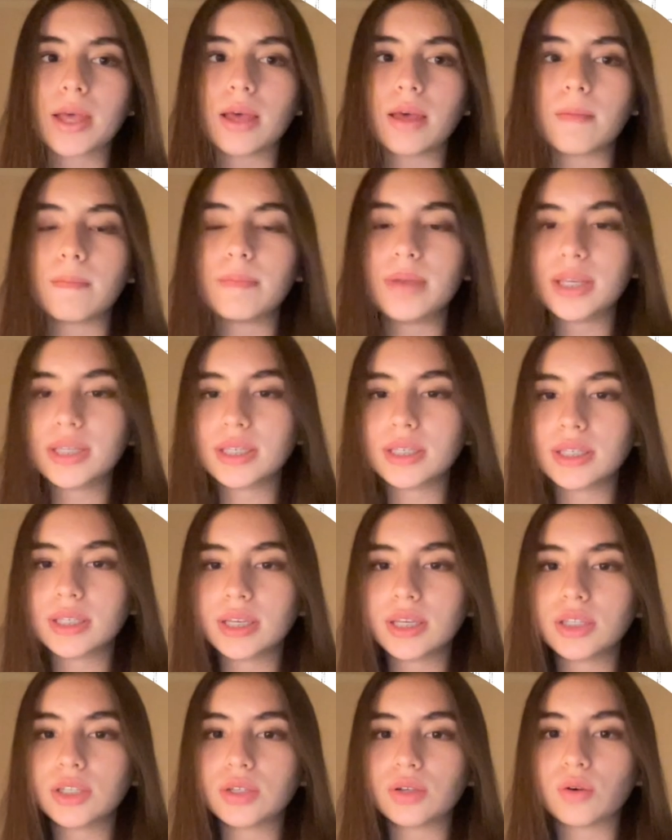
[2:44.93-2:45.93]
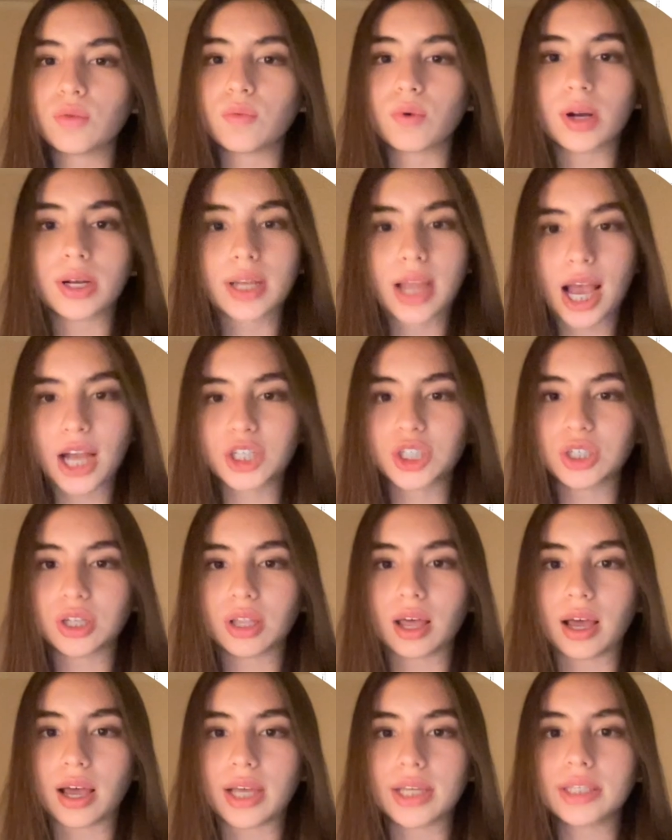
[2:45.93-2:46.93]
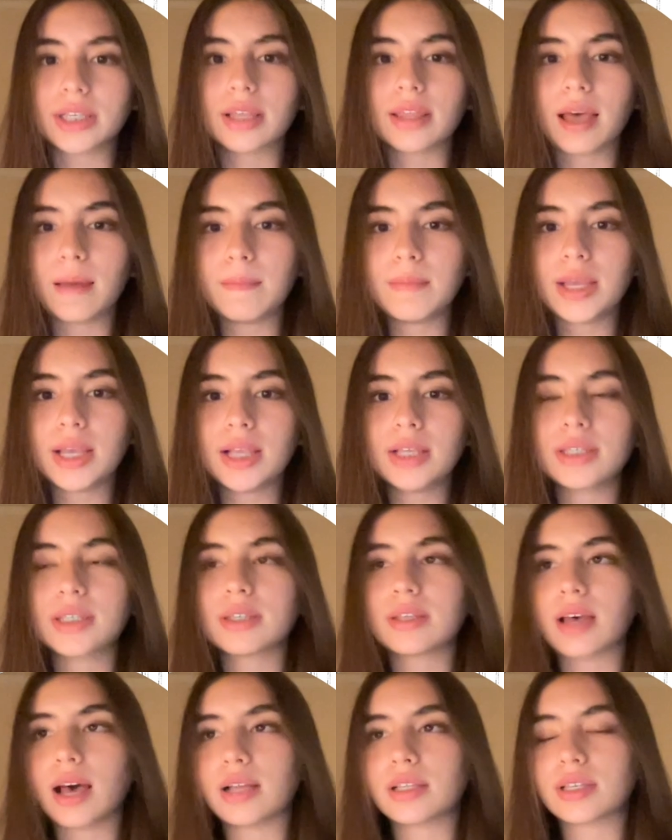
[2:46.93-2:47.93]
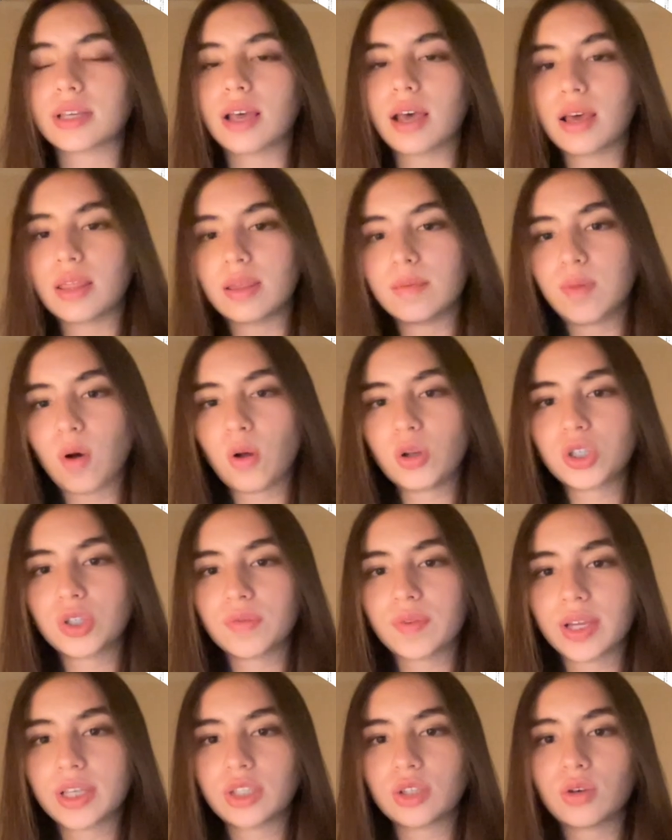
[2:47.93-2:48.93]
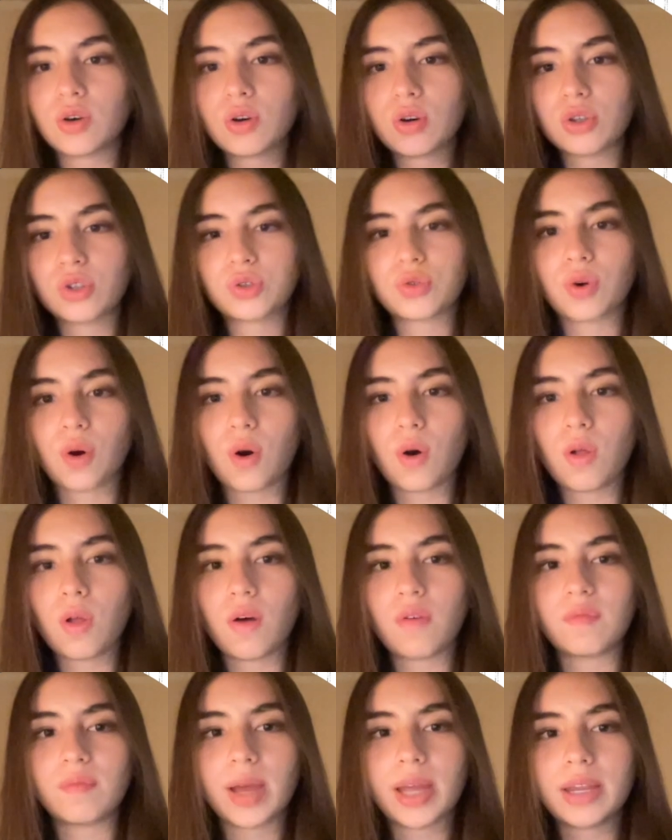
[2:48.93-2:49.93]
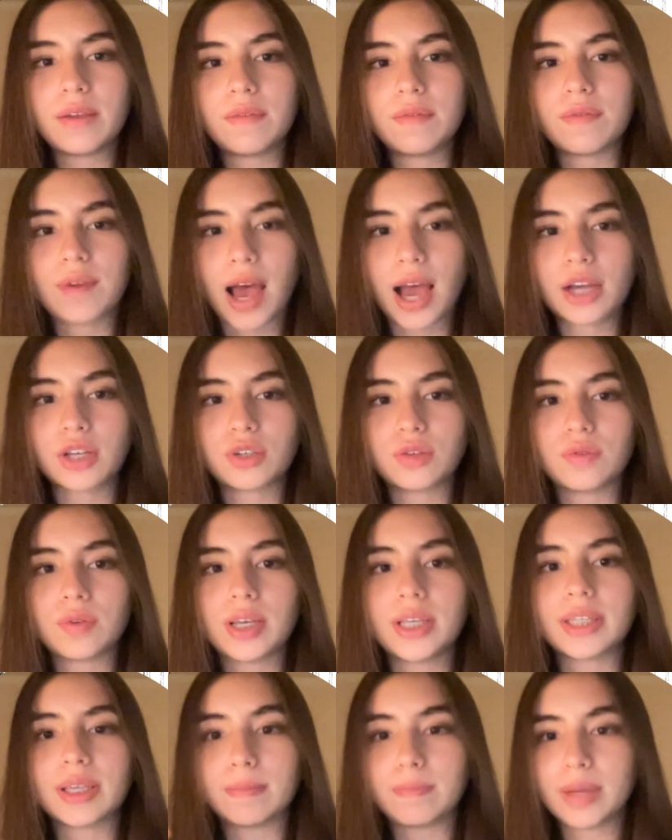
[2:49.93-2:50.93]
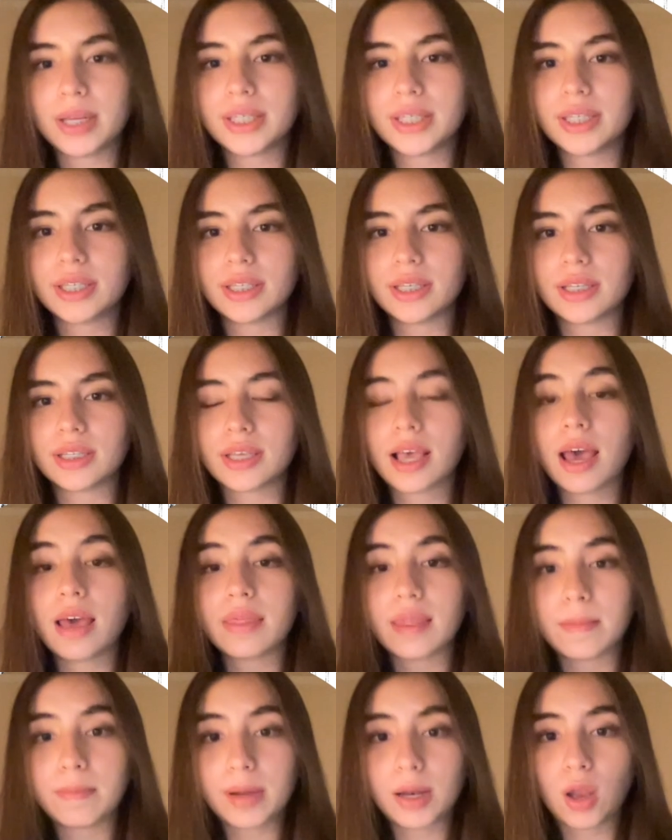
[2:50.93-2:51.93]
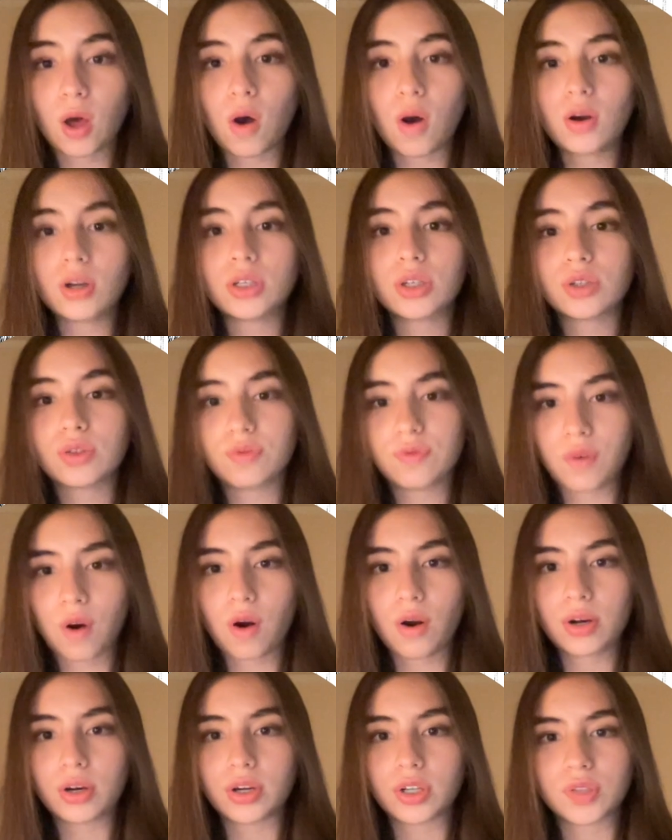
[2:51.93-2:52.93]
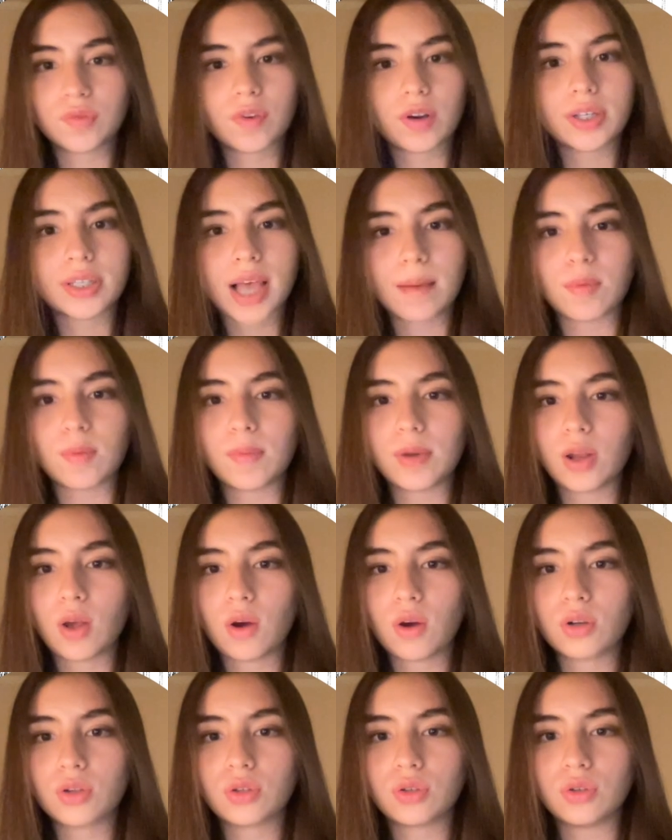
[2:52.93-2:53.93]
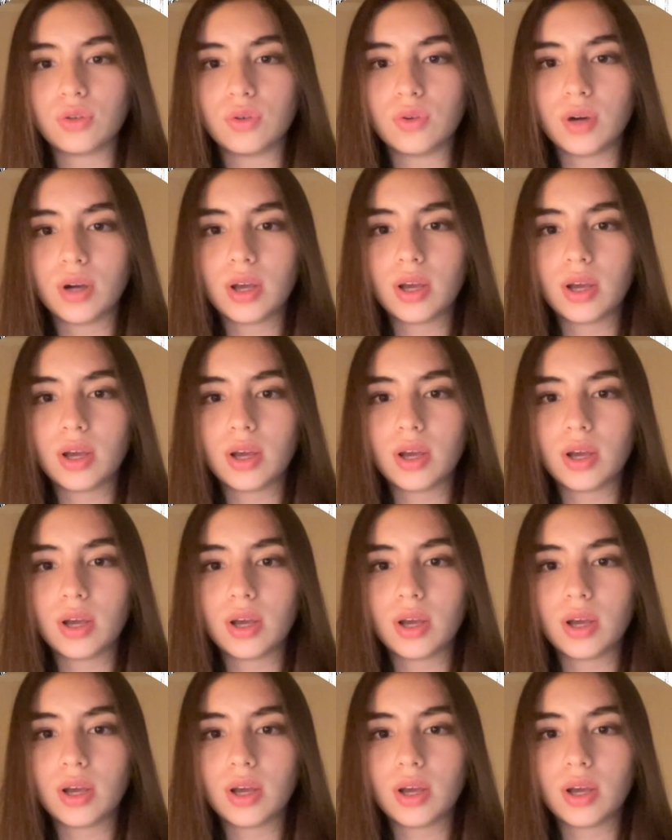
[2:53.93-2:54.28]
businesses were nationalized. That means that the Bolsheviks took control of many factories and businesses that belonged to foreigners, for example, belonged to